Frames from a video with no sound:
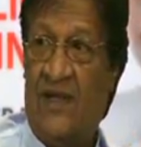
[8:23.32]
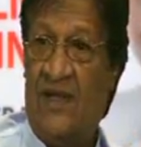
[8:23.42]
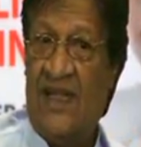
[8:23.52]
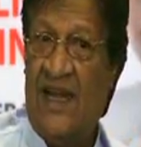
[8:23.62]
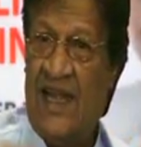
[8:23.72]

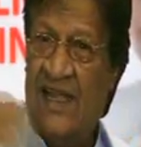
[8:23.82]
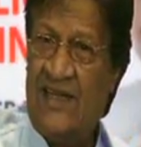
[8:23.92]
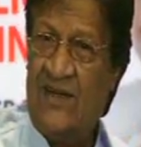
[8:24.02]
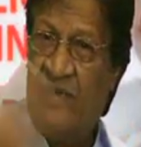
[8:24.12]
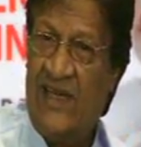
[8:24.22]
Then
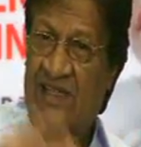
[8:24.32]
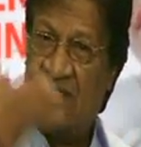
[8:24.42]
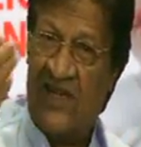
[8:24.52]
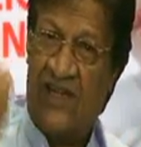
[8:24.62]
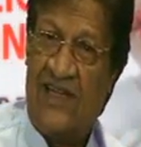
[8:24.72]
later when they
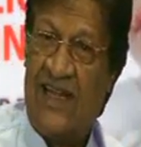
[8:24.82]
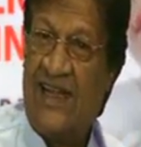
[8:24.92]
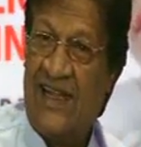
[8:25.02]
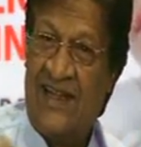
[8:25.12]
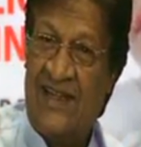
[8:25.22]
started
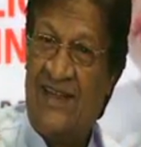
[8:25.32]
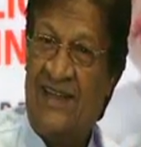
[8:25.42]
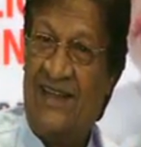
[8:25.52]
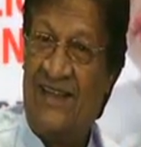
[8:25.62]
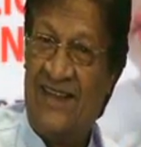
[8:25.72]
getting
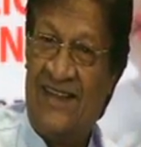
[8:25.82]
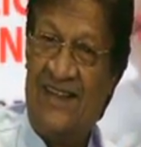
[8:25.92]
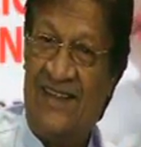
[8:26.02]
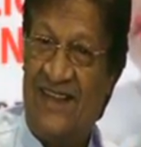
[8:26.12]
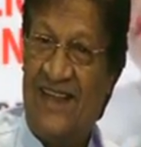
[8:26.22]

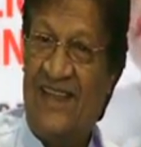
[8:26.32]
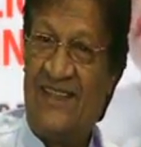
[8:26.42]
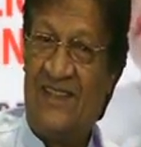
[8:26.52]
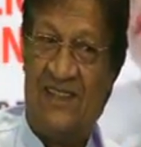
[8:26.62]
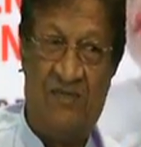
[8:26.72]
the
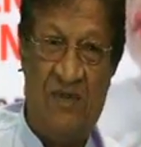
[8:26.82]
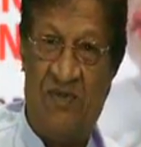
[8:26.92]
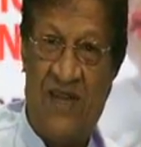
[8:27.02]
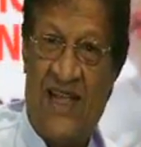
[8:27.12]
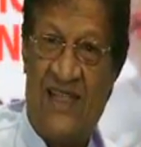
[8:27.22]
hits and
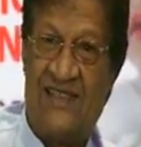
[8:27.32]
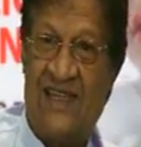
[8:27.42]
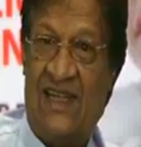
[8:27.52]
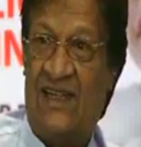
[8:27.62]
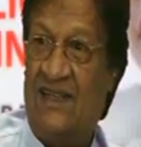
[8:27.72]
people are
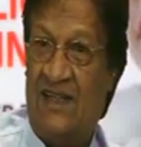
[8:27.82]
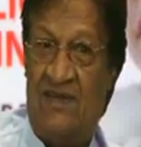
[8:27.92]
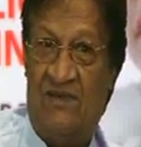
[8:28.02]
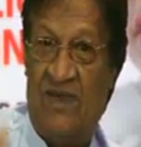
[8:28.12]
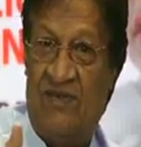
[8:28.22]
asking and
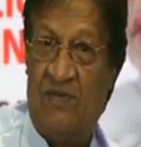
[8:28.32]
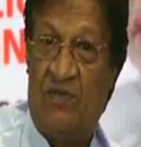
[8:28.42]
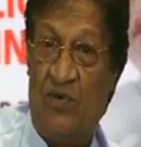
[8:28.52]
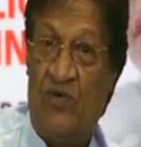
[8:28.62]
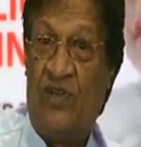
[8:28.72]
we have to
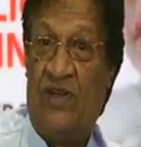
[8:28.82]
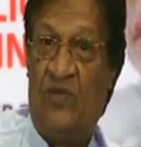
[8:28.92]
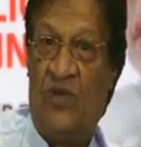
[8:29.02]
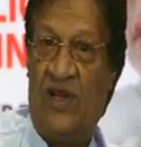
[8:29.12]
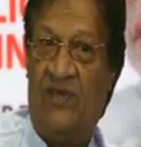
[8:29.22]
prove it
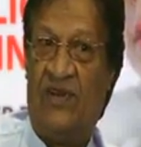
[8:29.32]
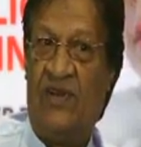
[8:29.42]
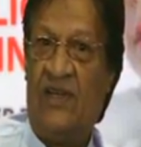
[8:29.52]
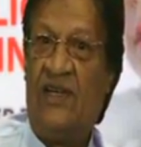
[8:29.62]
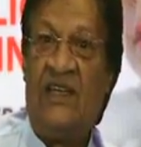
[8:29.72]
and whatever,
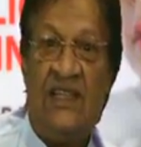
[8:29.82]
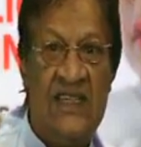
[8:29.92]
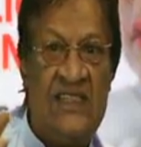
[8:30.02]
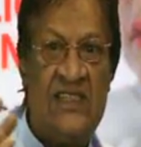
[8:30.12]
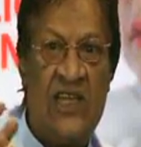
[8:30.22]
they
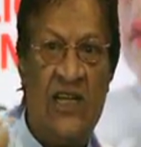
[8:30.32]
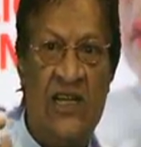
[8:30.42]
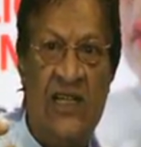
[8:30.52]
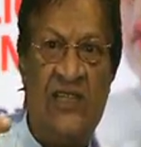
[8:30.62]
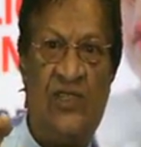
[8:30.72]

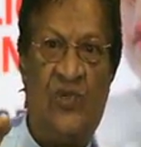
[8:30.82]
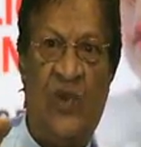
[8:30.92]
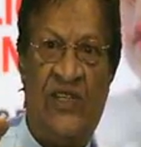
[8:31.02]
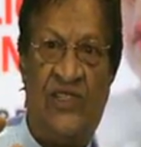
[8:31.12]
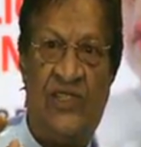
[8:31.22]
suddenly
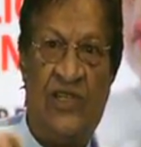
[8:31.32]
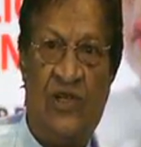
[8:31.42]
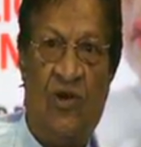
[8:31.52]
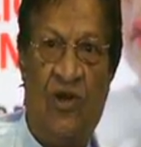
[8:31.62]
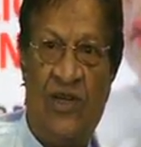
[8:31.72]
switched and
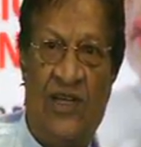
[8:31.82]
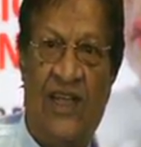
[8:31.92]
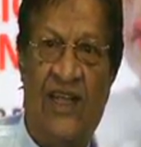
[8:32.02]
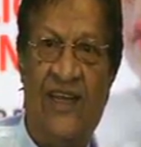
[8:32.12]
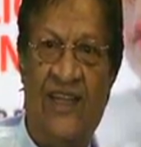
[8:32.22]
call it
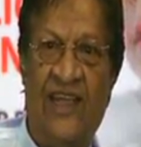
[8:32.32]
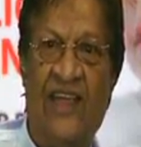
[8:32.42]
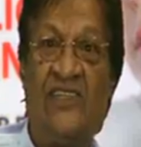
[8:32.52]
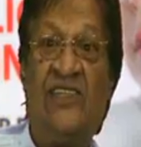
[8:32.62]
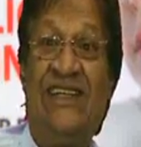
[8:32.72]

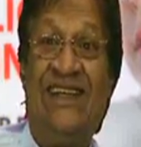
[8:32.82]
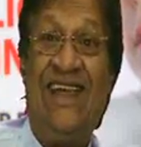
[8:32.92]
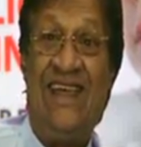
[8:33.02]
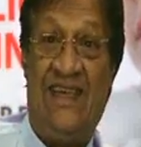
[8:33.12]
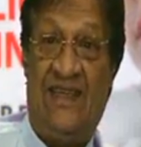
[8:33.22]

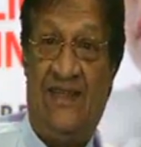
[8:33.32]
ADHD,